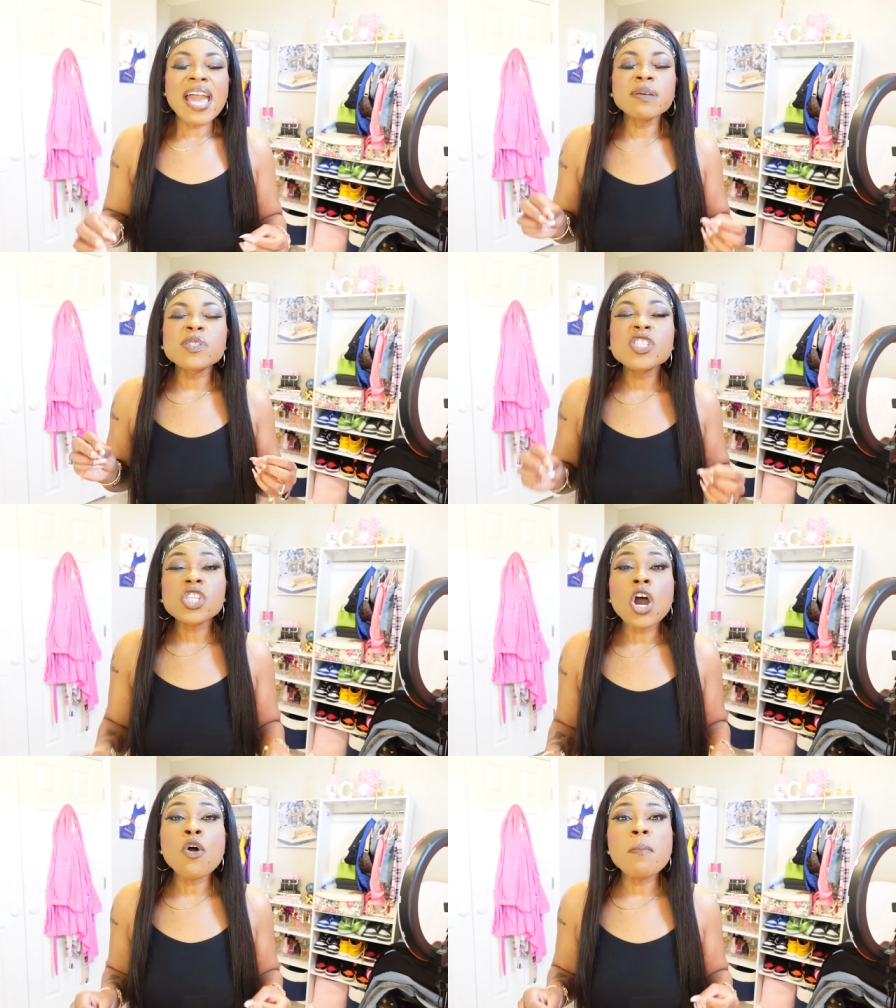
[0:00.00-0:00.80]
I am
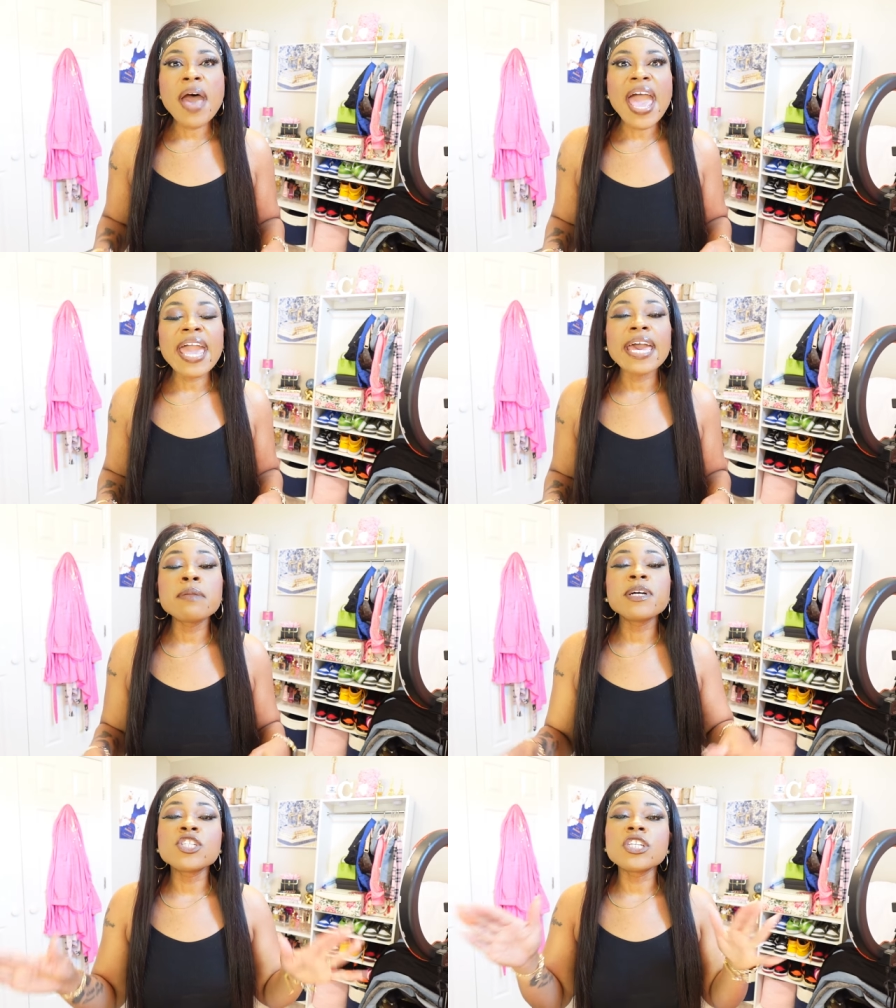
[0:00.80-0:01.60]
so mad,
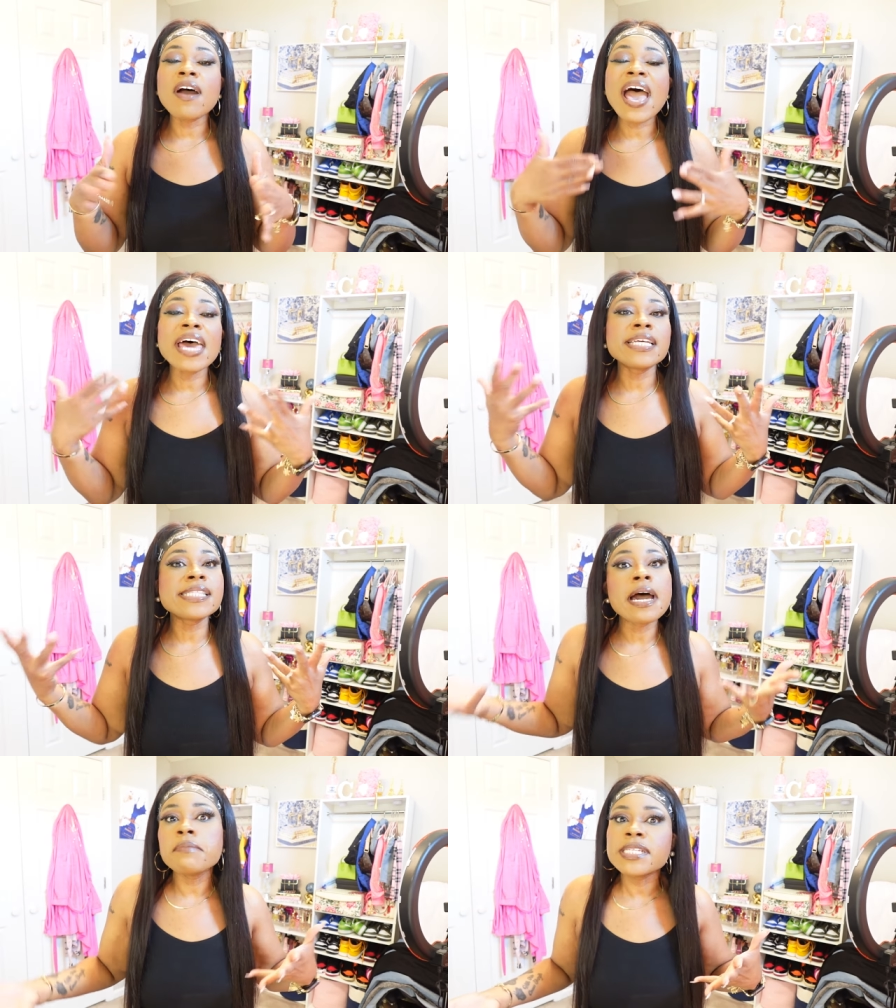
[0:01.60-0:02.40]
but you know, I had a
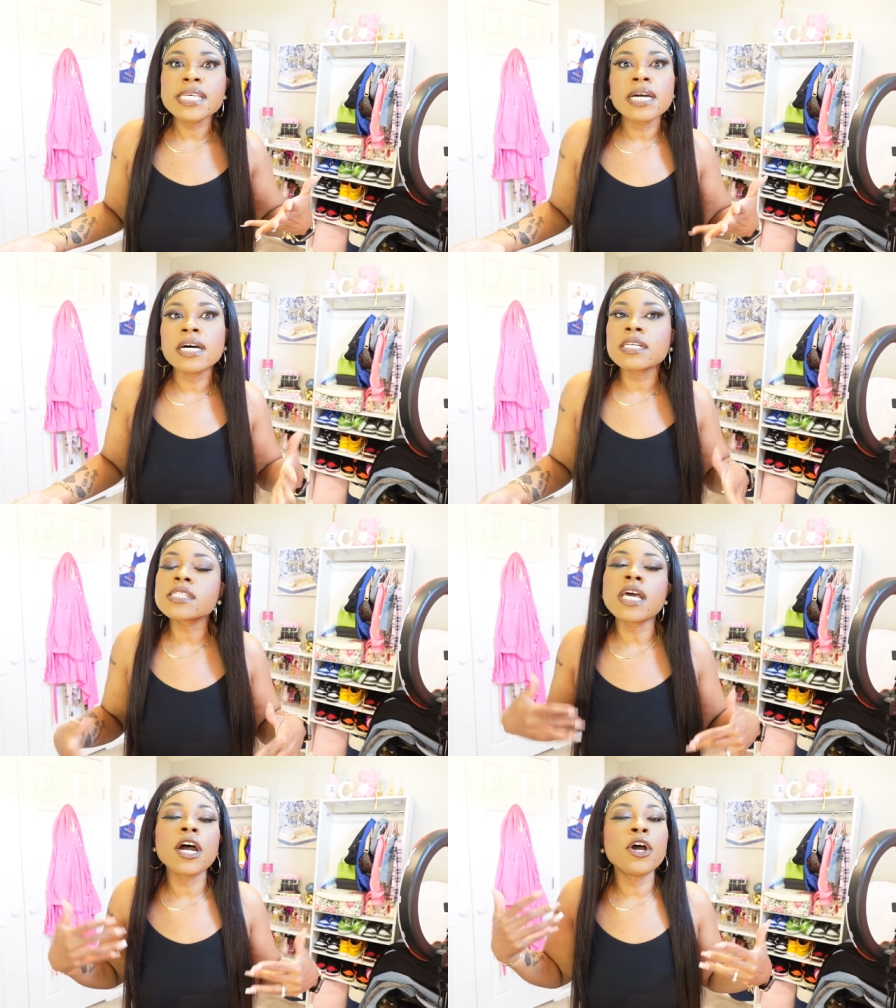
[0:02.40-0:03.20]
tummy tuck,
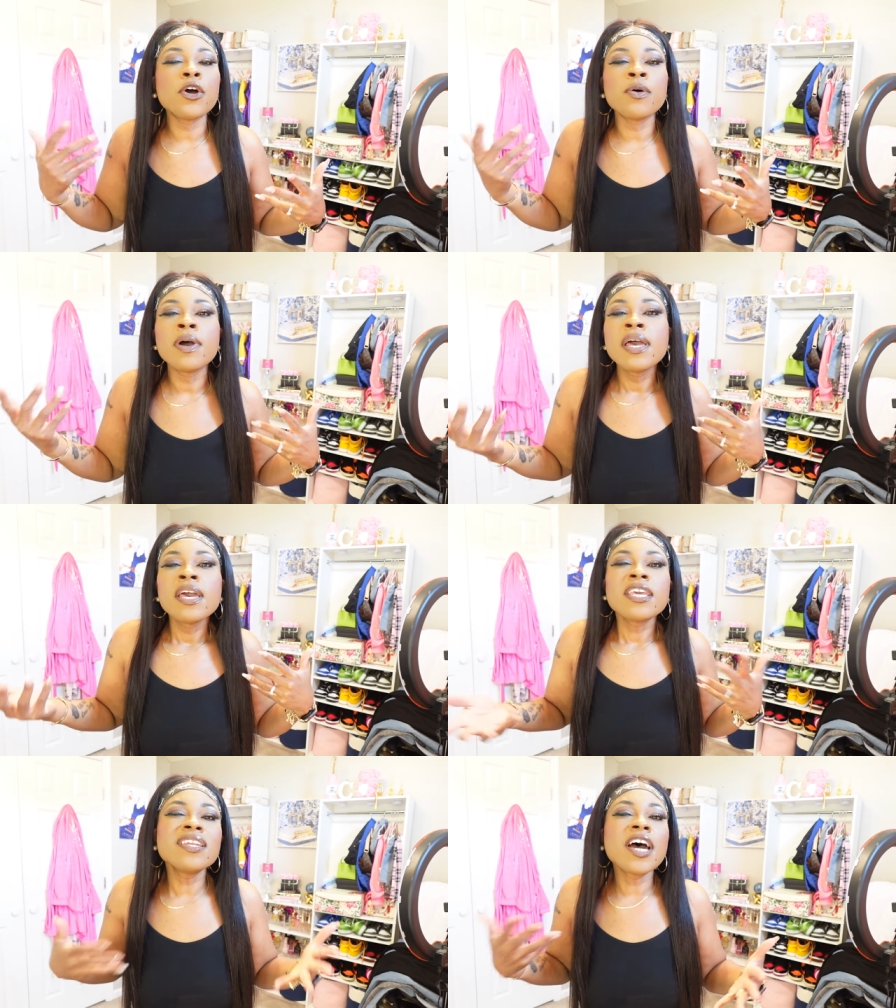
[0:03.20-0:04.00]
so
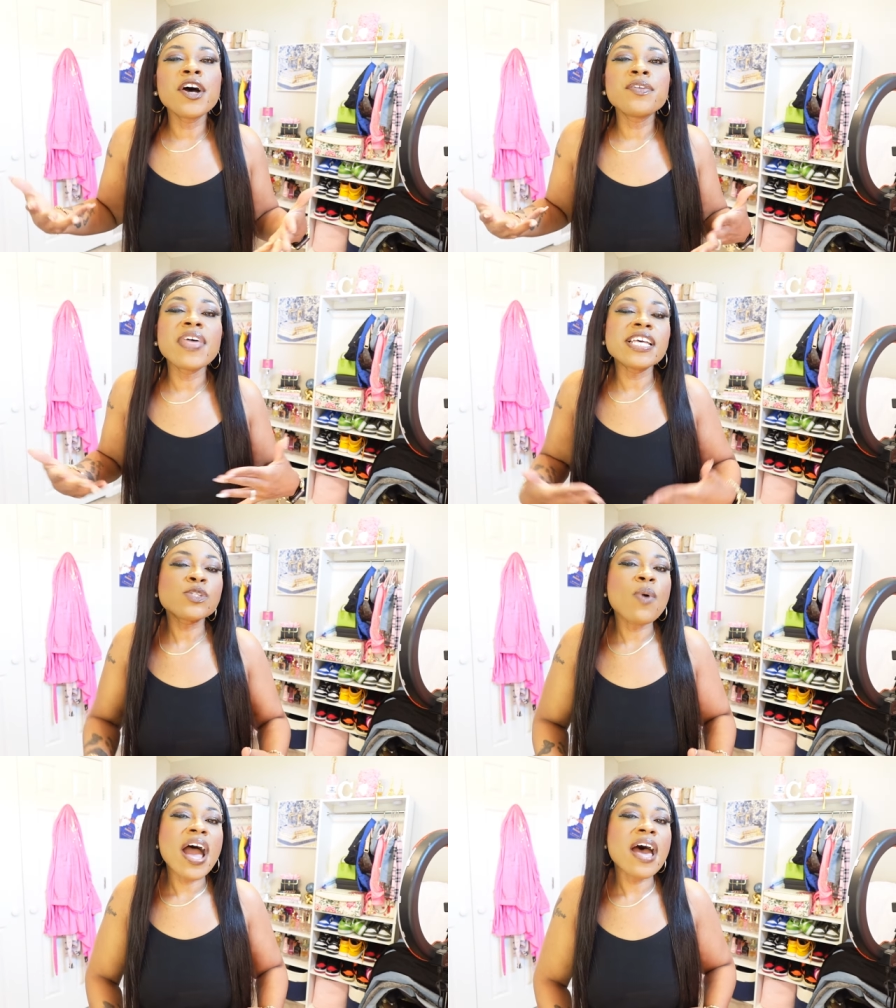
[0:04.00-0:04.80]
you know, that's
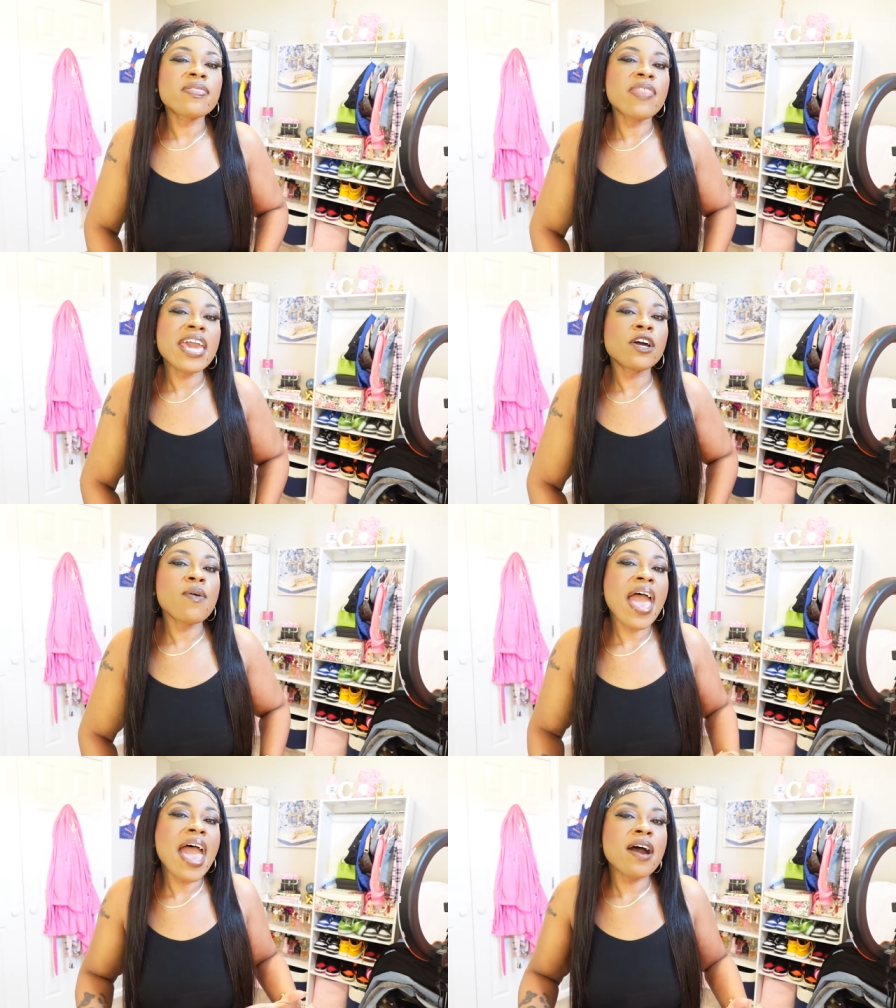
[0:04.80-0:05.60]
why they
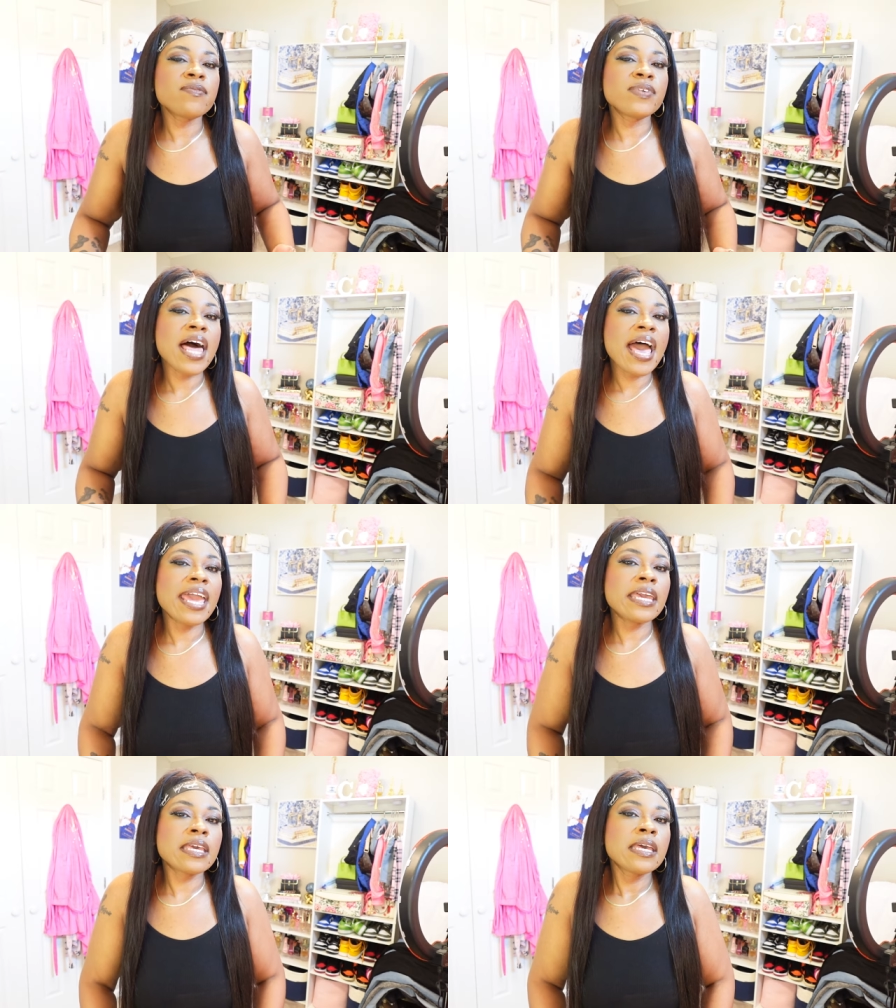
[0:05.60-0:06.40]
don't have
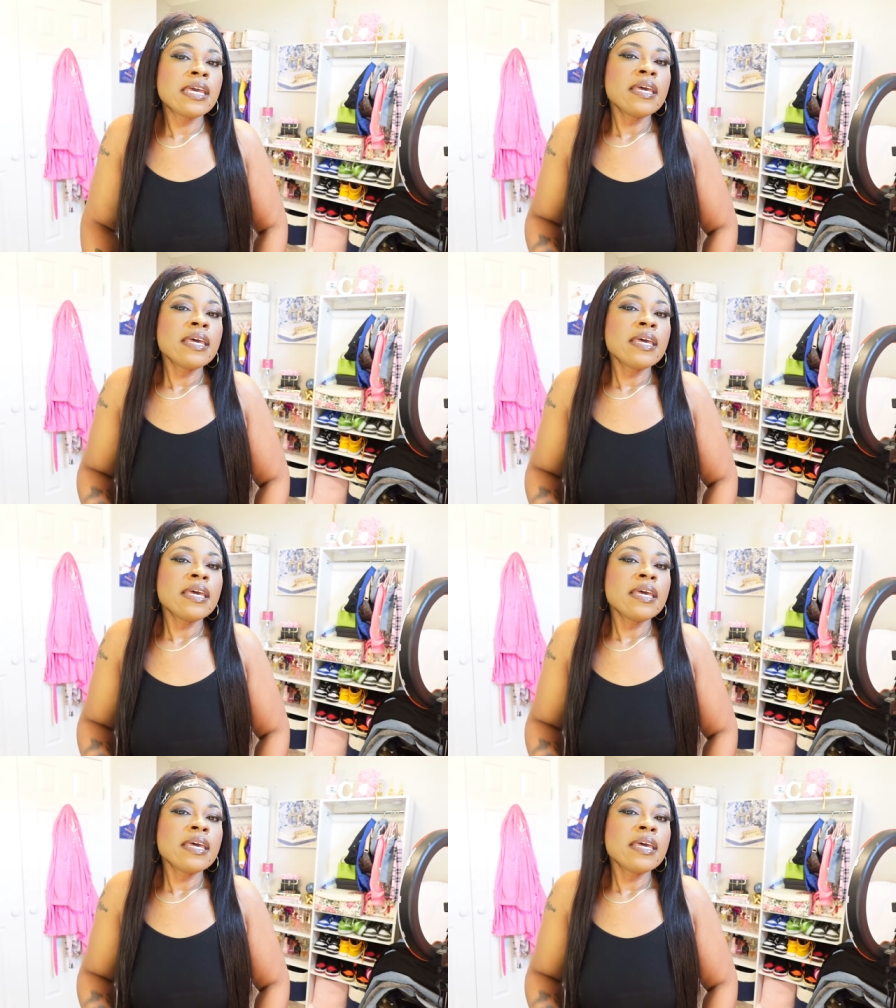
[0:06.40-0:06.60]
like,